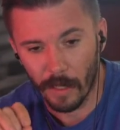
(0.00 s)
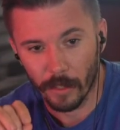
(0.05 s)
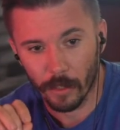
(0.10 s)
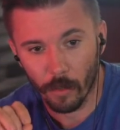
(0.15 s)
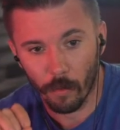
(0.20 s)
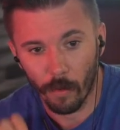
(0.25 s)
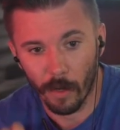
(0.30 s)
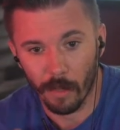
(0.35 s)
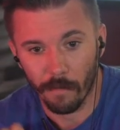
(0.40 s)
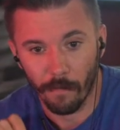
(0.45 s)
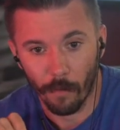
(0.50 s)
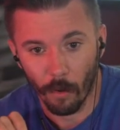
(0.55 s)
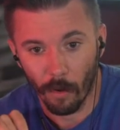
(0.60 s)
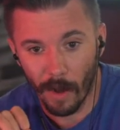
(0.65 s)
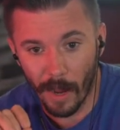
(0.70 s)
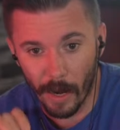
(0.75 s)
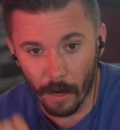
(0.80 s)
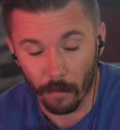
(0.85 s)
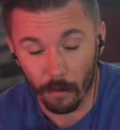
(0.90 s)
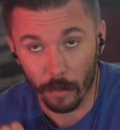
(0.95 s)
that
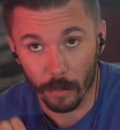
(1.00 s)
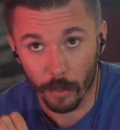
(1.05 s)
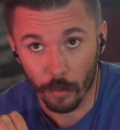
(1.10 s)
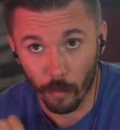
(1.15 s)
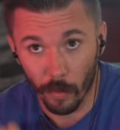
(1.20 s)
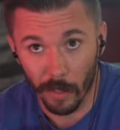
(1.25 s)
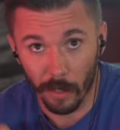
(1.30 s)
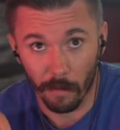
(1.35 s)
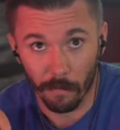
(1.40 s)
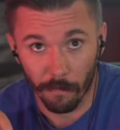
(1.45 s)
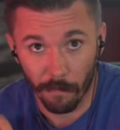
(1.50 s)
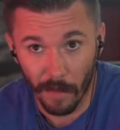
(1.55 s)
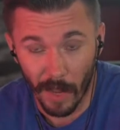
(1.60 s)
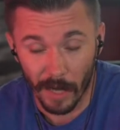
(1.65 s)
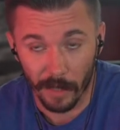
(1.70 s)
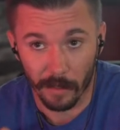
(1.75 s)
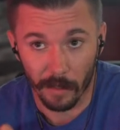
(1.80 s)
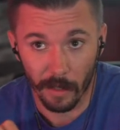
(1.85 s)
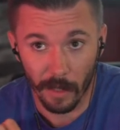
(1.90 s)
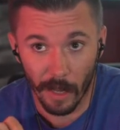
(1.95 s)
24 hours, when in
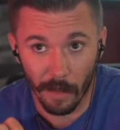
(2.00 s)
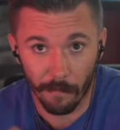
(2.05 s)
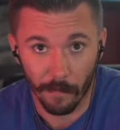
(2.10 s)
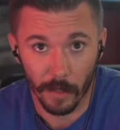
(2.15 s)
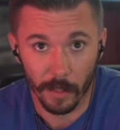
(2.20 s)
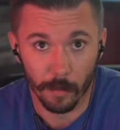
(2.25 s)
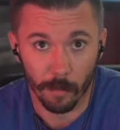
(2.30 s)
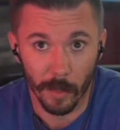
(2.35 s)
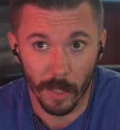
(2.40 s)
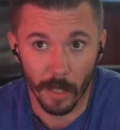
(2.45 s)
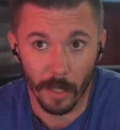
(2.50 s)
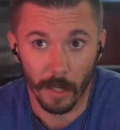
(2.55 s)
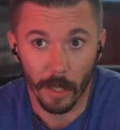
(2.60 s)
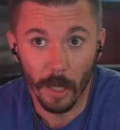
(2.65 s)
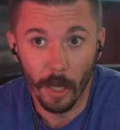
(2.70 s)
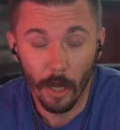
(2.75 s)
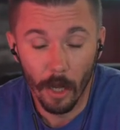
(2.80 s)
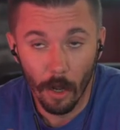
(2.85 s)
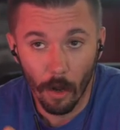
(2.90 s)
fact the FSB